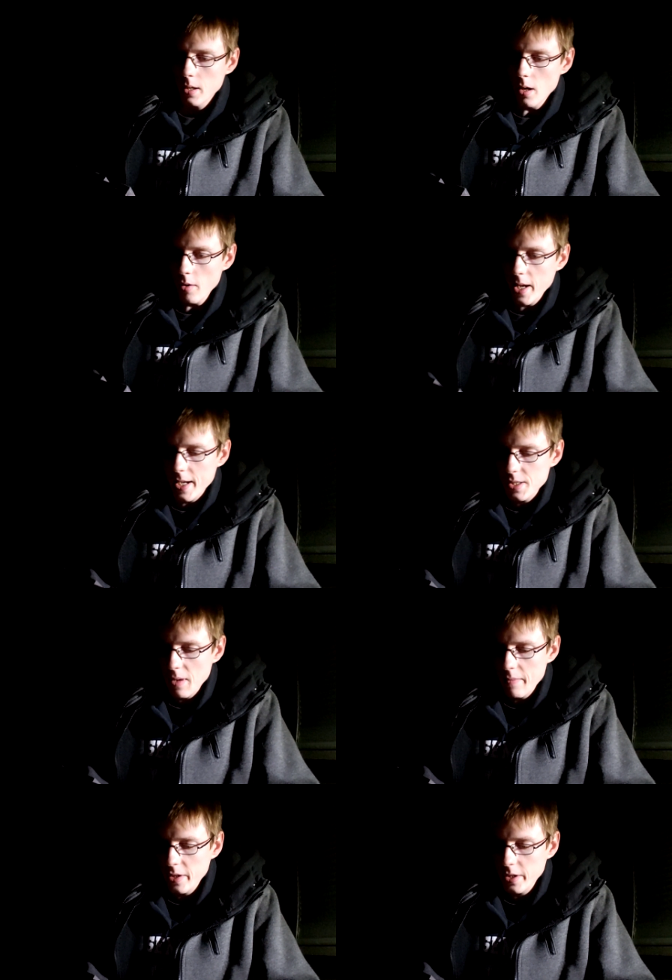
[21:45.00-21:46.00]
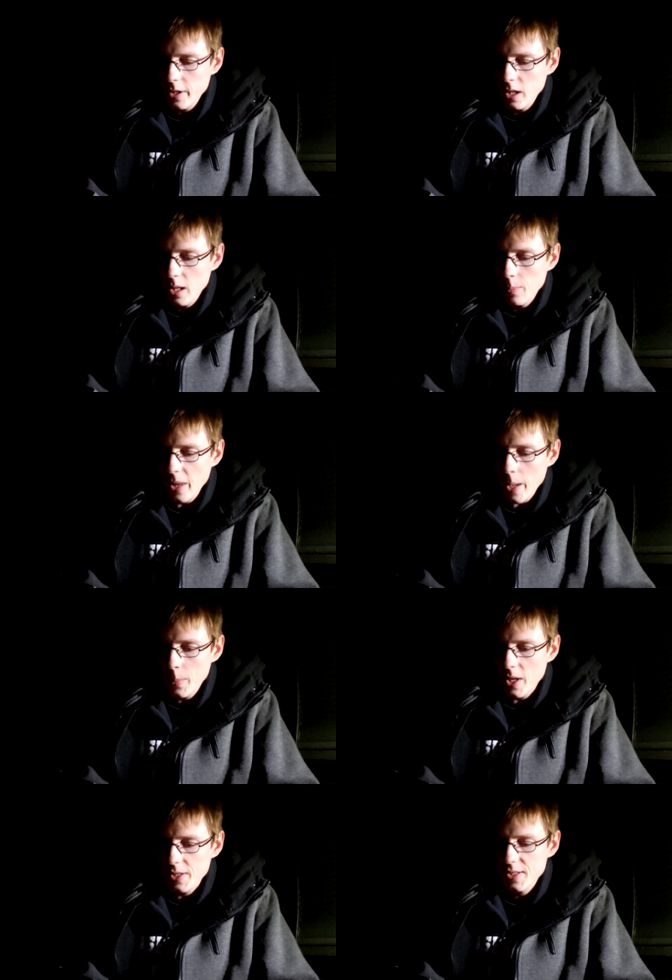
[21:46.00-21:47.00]
Okay, so we have another uh,
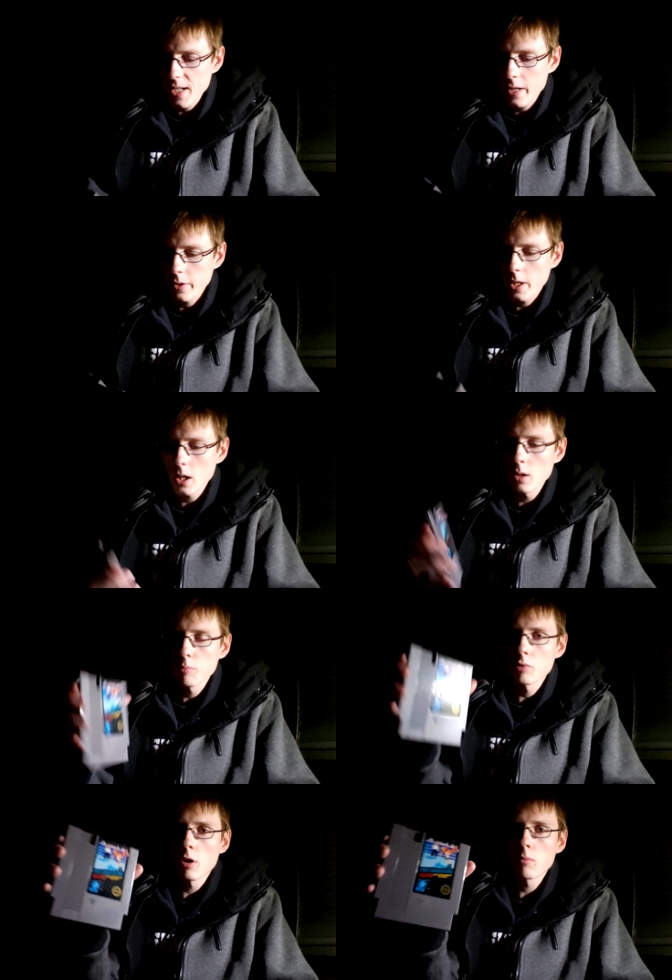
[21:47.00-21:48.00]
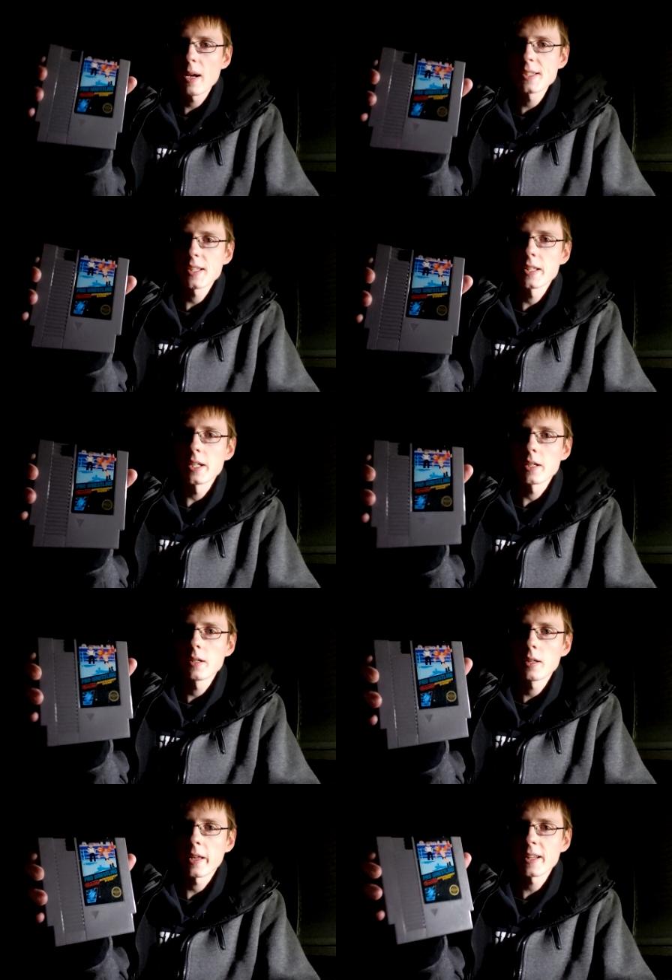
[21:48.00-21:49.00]
black box title here, Pro Wrestling.
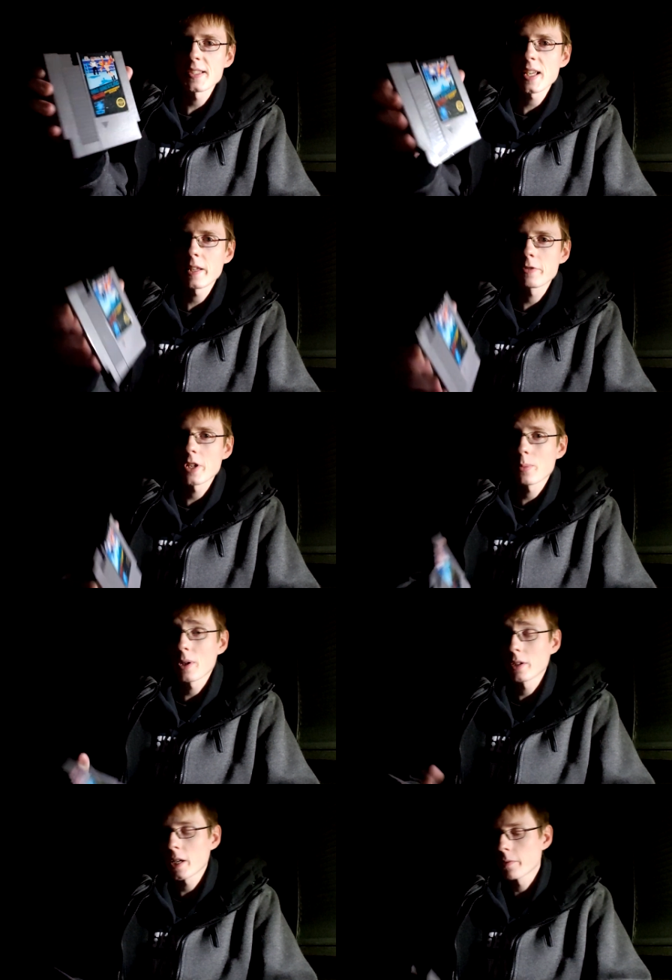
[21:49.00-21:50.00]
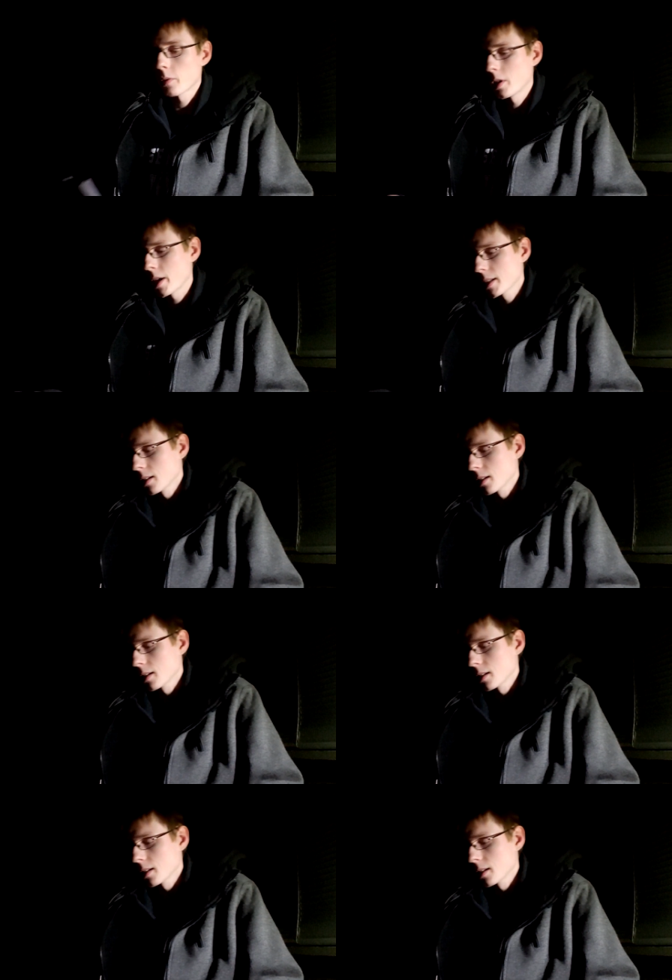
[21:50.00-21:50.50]
Like I said, they were trying to appeal to everyone at the